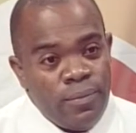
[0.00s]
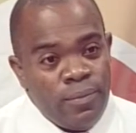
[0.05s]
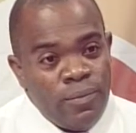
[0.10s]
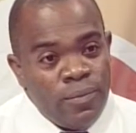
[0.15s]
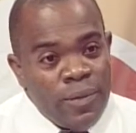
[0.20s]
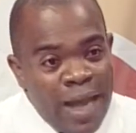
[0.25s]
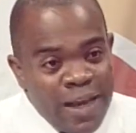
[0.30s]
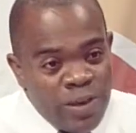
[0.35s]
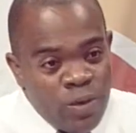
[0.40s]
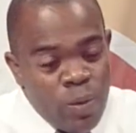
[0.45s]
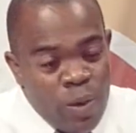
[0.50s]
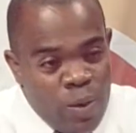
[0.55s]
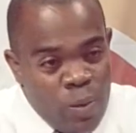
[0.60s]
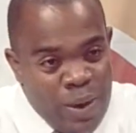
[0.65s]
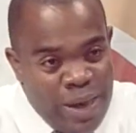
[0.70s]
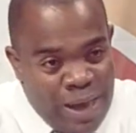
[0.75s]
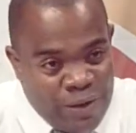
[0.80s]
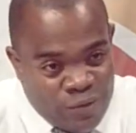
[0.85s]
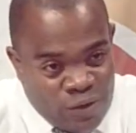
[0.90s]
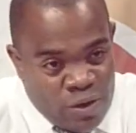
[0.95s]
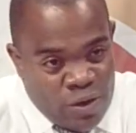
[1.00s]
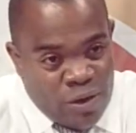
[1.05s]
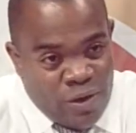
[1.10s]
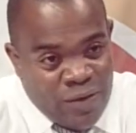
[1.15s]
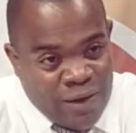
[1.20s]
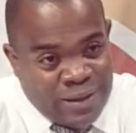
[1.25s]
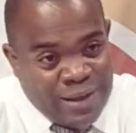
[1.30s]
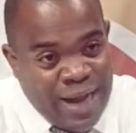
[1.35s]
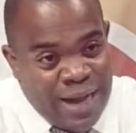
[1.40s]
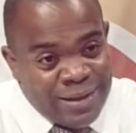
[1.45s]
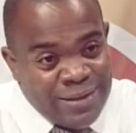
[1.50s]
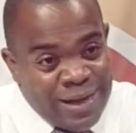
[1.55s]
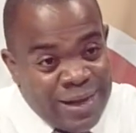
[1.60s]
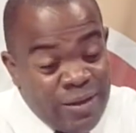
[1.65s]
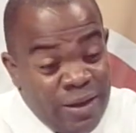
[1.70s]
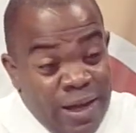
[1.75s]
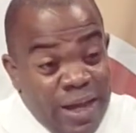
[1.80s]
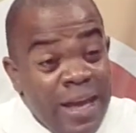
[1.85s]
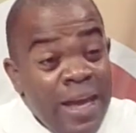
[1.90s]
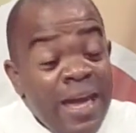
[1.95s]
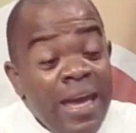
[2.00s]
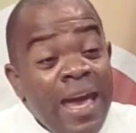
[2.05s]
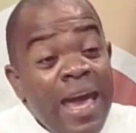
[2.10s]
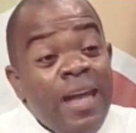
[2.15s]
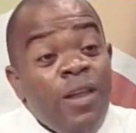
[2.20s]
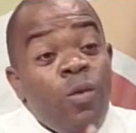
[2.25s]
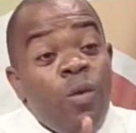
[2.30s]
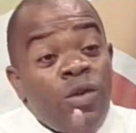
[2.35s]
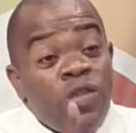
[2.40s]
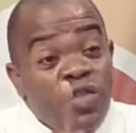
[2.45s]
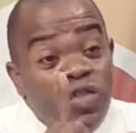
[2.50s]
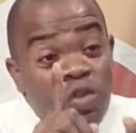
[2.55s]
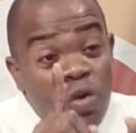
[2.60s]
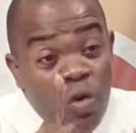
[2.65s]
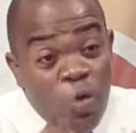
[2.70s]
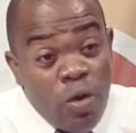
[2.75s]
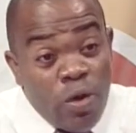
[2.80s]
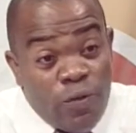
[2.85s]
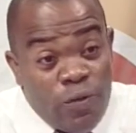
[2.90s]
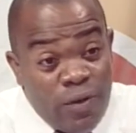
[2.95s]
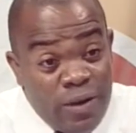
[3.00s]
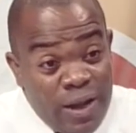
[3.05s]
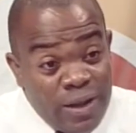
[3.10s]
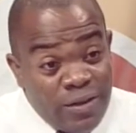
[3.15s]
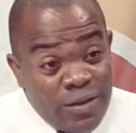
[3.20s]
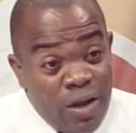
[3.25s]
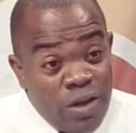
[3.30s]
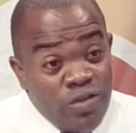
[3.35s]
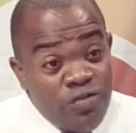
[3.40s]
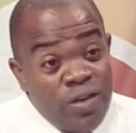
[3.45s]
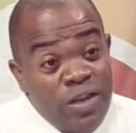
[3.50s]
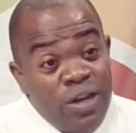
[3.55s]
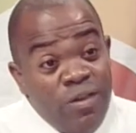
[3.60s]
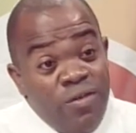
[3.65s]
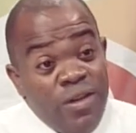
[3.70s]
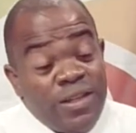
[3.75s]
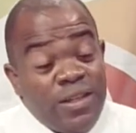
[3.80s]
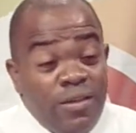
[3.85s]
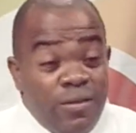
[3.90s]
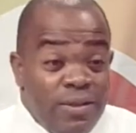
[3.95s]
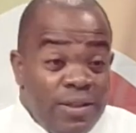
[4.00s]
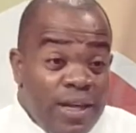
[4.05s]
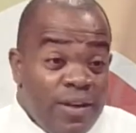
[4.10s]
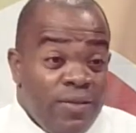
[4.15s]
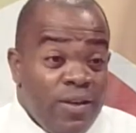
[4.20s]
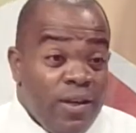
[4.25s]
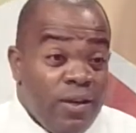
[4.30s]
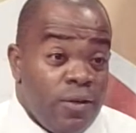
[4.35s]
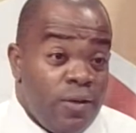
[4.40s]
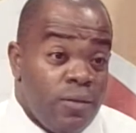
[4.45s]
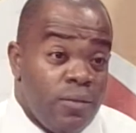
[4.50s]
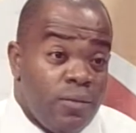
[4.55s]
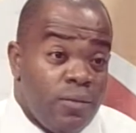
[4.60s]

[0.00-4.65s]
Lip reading: That's why we have turnover tax here today. It was so good for this country, they raised it to 7.